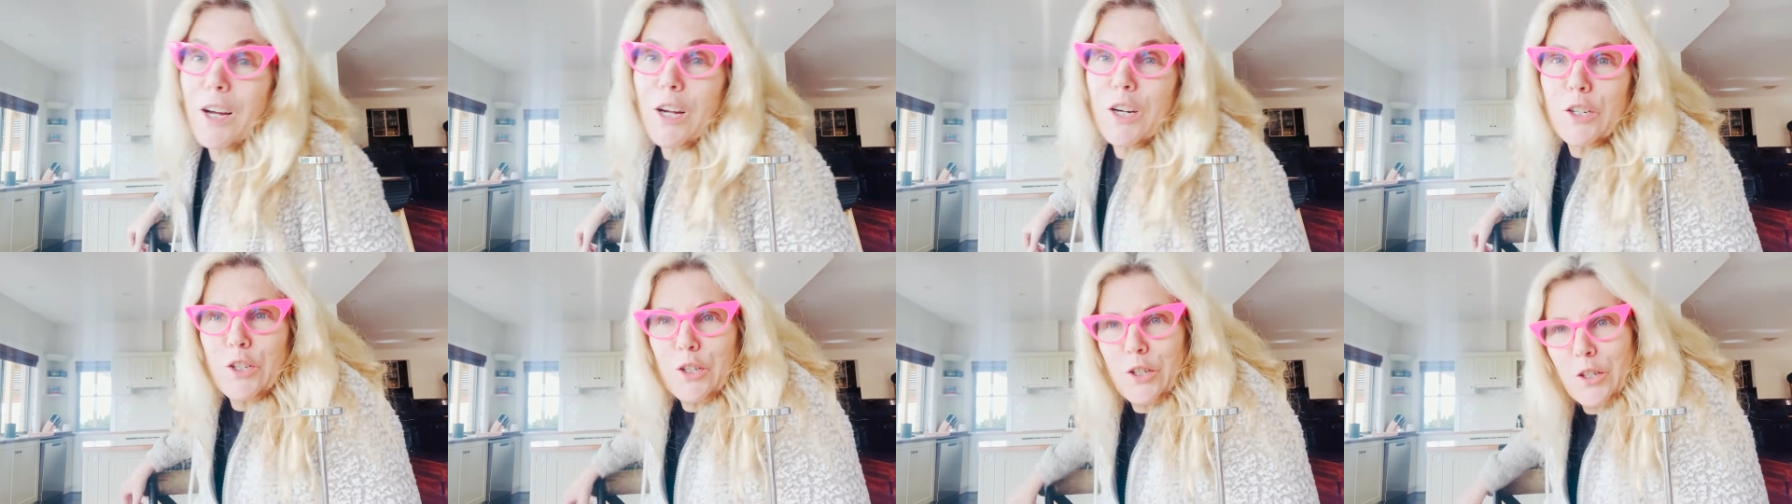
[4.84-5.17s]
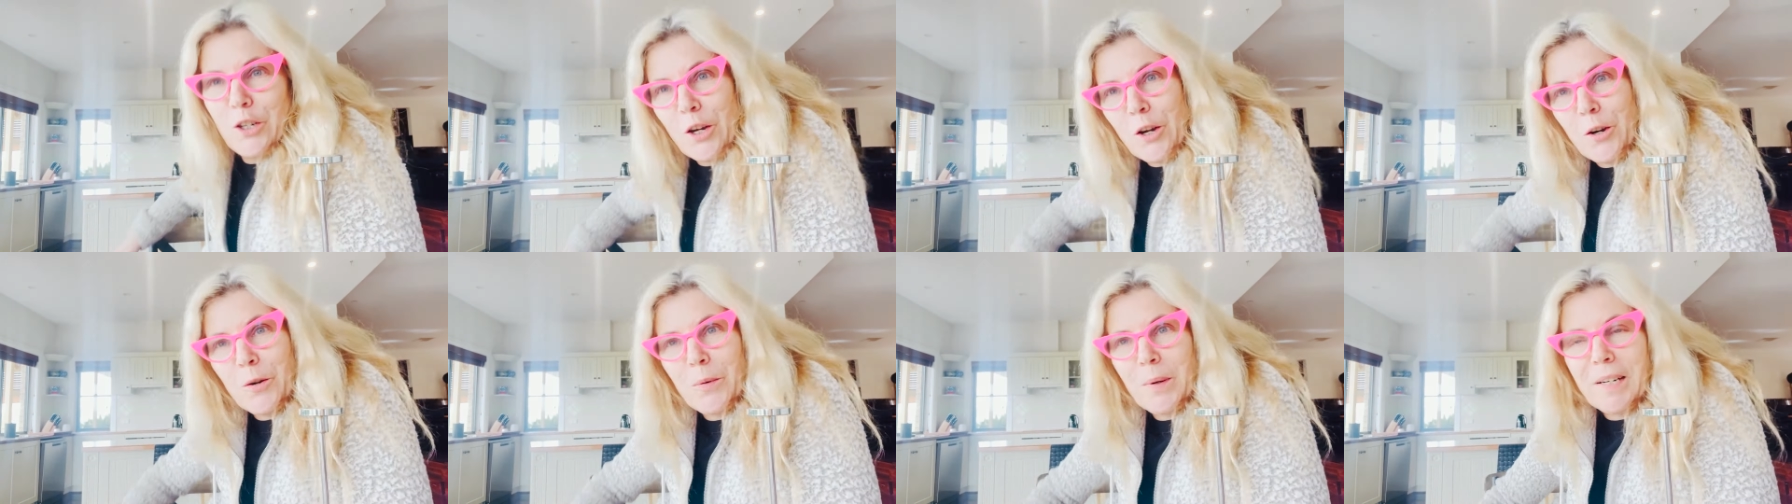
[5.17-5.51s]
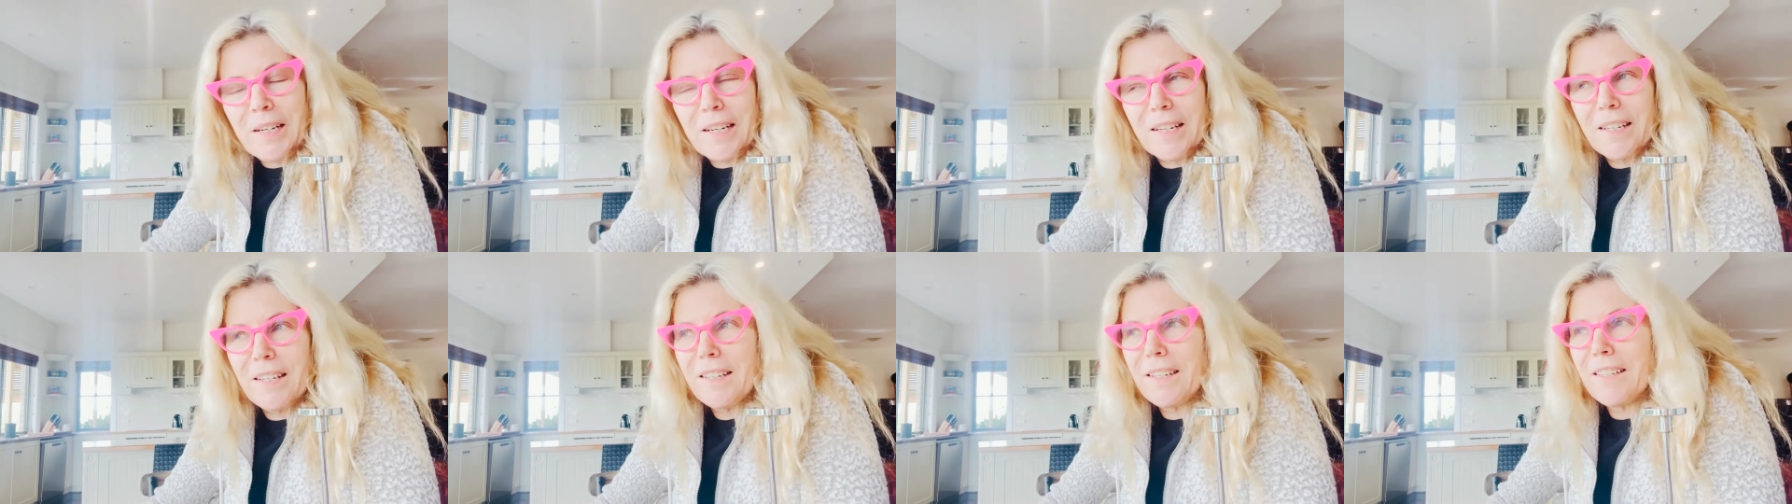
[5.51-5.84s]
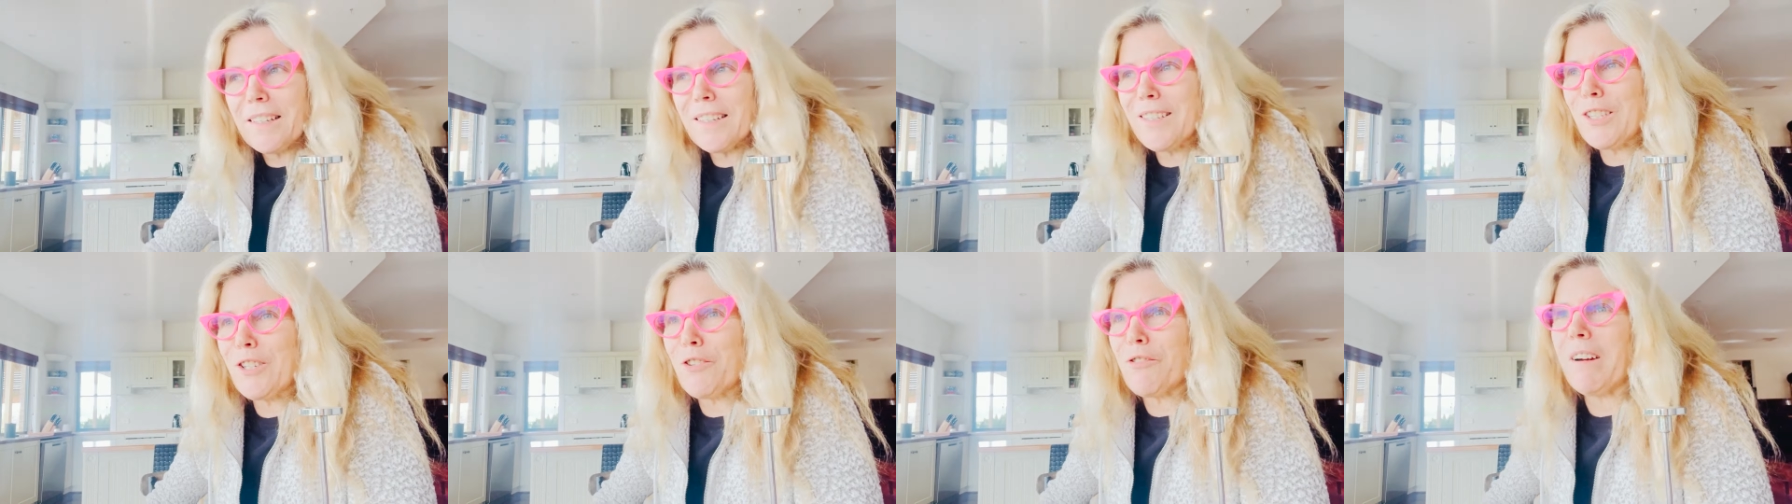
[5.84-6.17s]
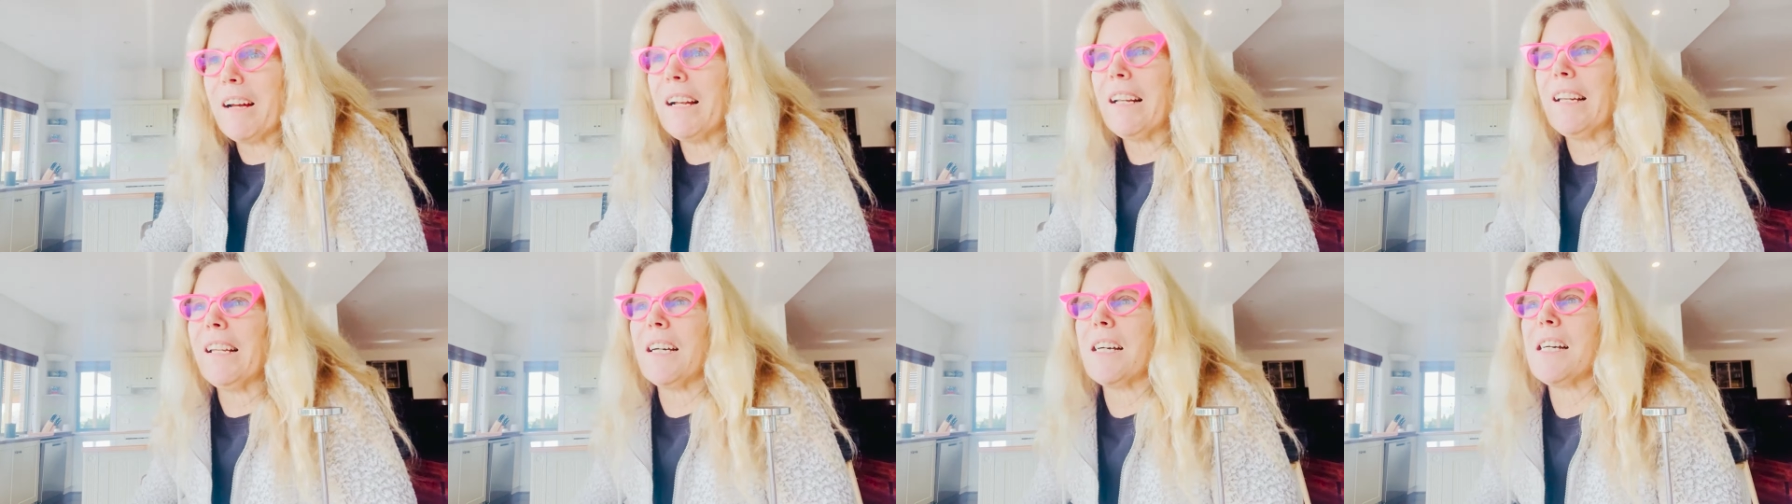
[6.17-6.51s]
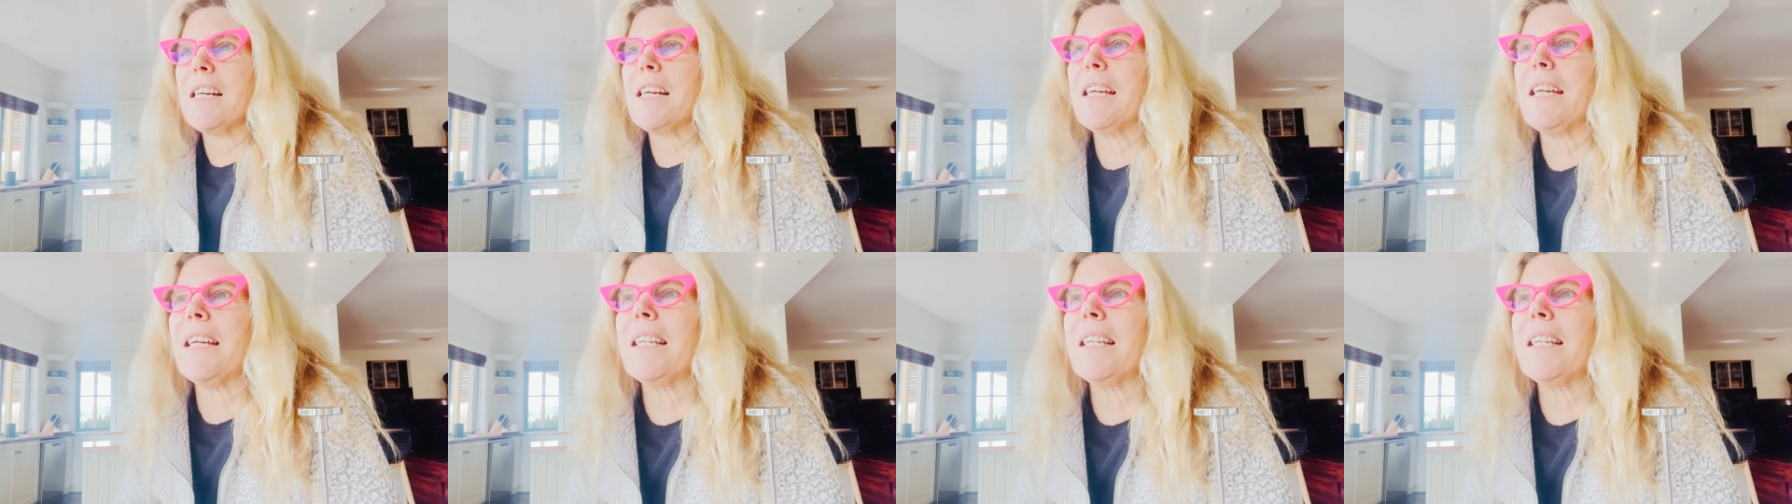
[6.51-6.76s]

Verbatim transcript: Do you know in Australia,